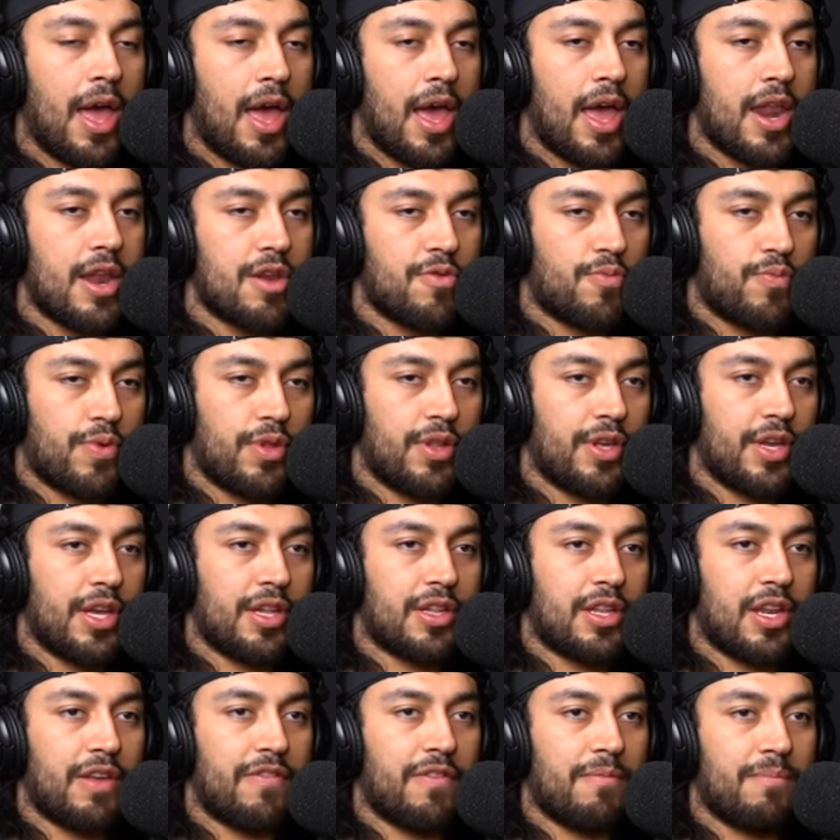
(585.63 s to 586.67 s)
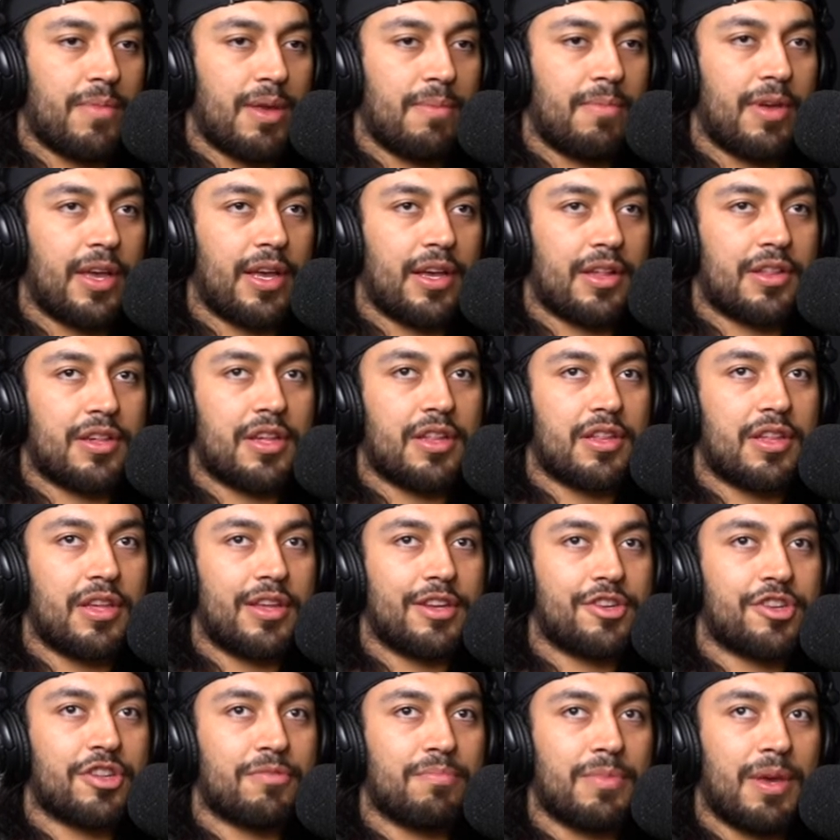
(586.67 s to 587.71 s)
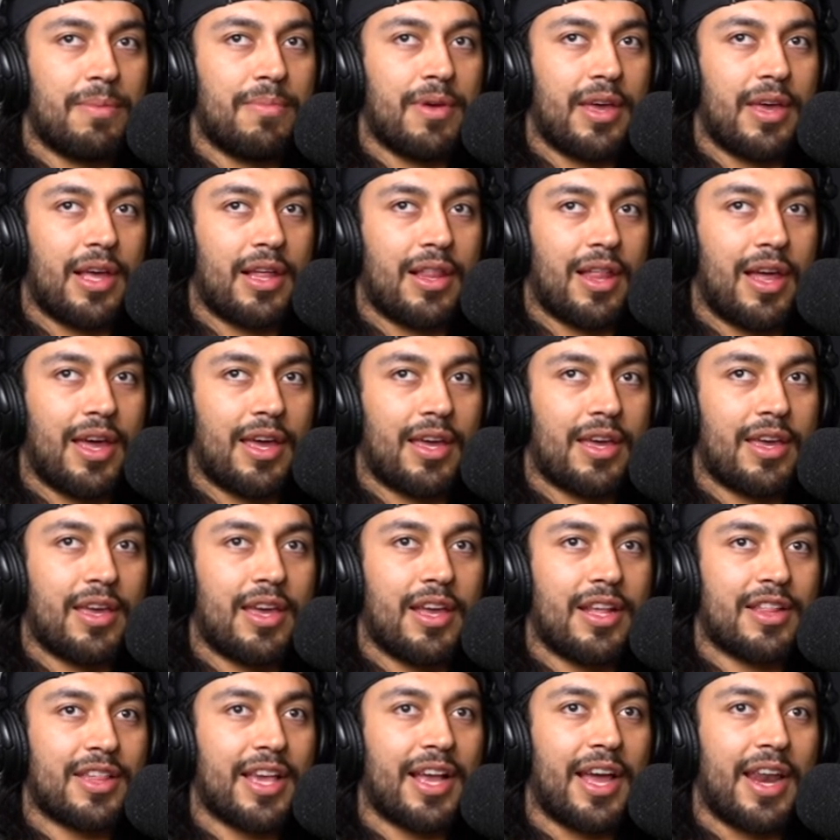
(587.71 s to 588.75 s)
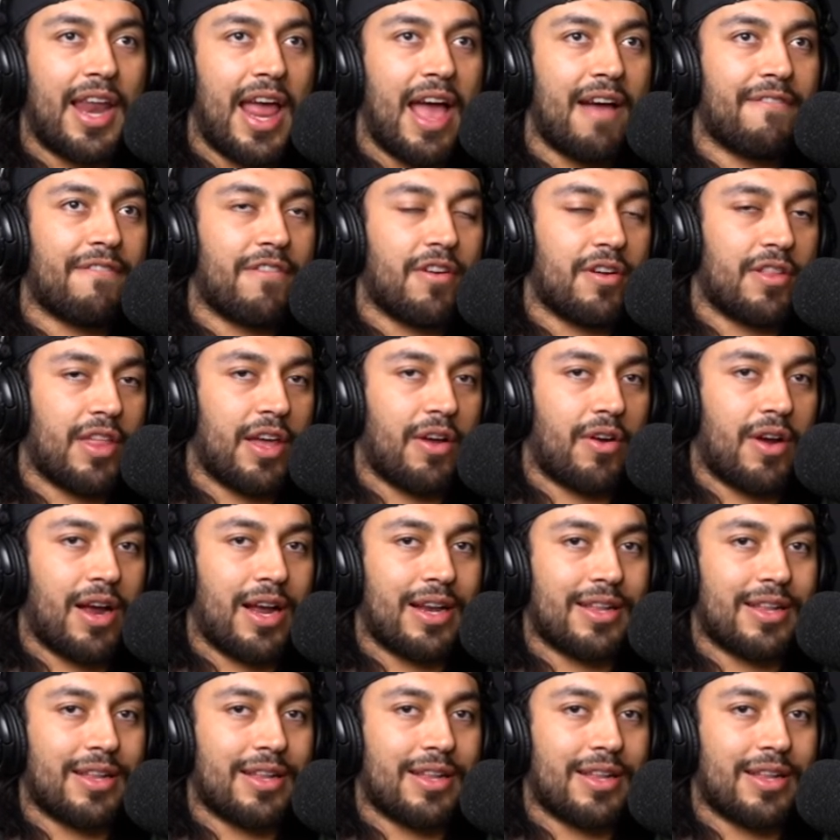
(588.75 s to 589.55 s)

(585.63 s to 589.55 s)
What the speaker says: And it really isn't even me being a sissy. It's just me being like, it's like an effort thing, right?